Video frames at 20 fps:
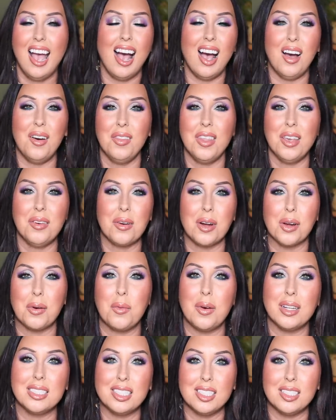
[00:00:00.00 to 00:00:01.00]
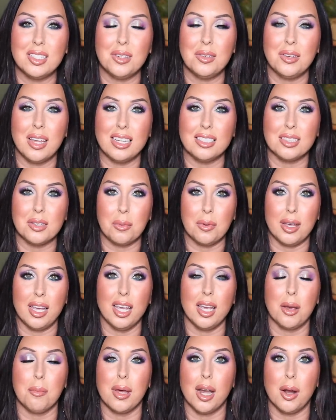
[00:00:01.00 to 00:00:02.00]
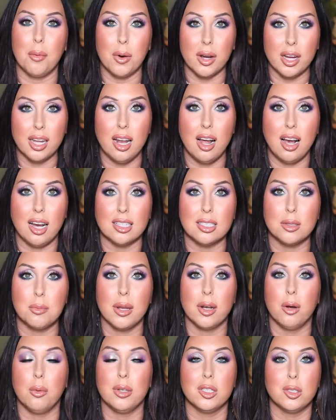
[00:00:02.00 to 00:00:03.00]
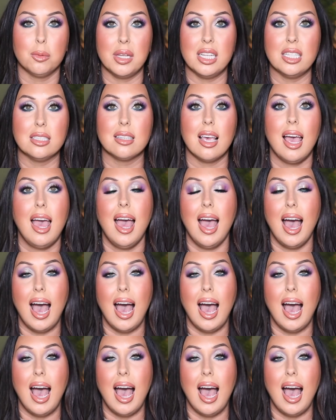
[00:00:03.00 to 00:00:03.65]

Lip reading: I only work 1 to 2 days a week, but I work at a hospital, which means